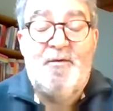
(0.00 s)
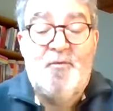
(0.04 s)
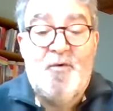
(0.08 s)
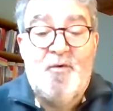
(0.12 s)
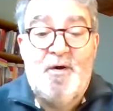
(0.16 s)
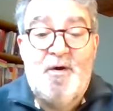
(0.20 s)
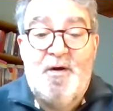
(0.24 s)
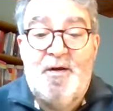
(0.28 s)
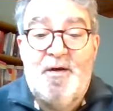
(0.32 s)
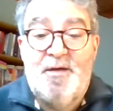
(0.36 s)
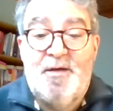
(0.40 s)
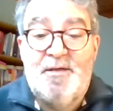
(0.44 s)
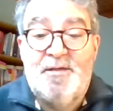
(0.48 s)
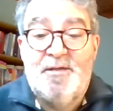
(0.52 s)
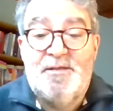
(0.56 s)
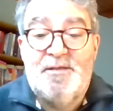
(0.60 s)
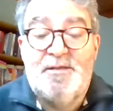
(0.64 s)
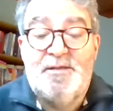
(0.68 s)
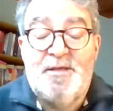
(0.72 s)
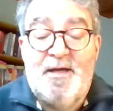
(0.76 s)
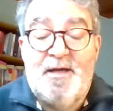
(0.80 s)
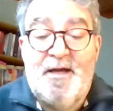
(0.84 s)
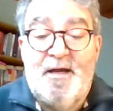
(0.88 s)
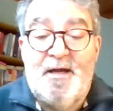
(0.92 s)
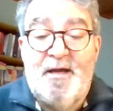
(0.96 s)
was
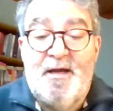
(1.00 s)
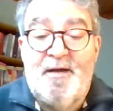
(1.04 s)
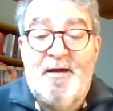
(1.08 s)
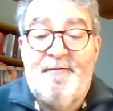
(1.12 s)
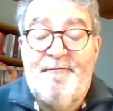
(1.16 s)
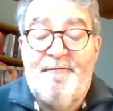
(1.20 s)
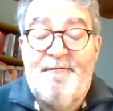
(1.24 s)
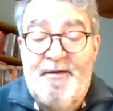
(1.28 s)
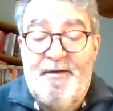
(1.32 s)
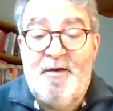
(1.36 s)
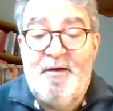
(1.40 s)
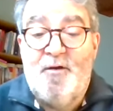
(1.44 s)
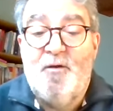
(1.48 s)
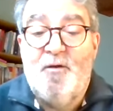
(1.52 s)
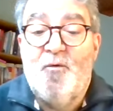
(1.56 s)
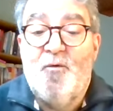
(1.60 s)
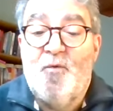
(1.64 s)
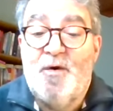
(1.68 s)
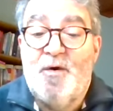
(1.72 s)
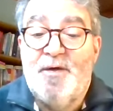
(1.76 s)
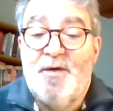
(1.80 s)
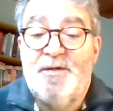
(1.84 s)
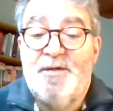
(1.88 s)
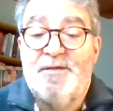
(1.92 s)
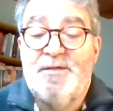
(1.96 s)
Phil
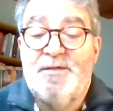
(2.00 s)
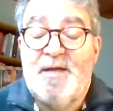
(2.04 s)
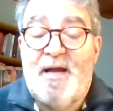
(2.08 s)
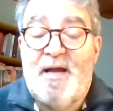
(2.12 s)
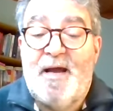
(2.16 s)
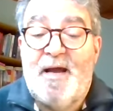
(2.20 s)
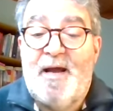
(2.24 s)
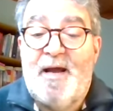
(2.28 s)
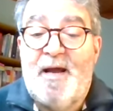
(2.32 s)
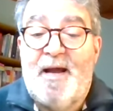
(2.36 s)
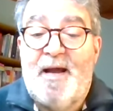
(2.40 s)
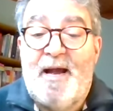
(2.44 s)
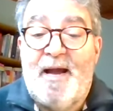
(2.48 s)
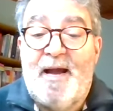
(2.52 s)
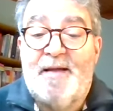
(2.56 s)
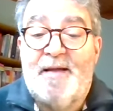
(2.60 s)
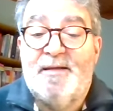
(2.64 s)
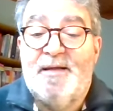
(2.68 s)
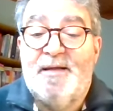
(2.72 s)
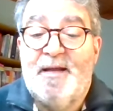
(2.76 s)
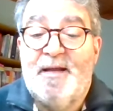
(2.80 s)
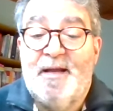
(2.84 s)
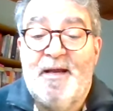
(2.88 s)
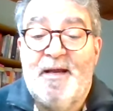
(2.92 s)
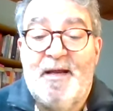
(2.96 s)
was
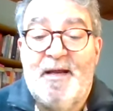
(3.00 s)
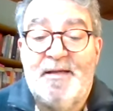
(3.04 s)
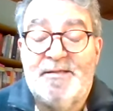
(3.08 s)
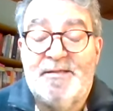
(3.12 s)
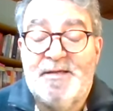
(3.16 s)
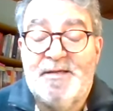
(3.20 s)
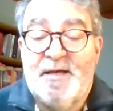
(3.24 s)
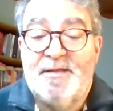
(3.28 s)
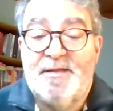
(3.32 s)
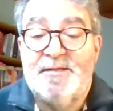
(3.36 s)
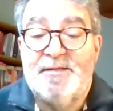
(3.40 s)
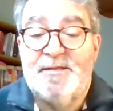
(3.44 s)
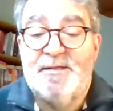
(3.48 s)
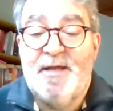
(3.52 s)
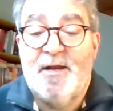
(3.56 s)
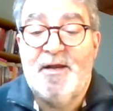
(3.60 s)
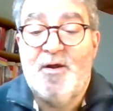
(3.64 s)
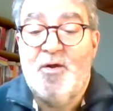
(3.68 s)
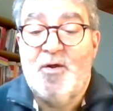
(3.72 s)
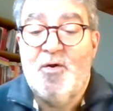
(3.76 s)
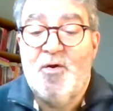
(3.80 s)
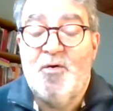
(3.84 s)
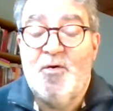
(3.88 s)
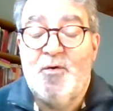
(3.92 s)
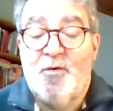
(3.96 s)
acting as a
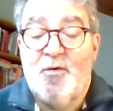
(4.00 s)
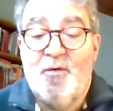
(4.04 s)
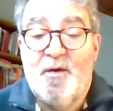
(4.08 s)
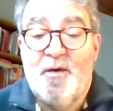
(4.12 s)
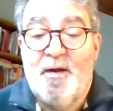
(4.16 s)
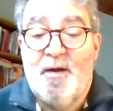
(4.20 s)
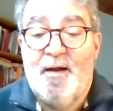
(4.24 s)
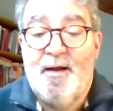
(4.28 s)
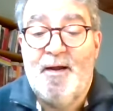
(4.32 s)
single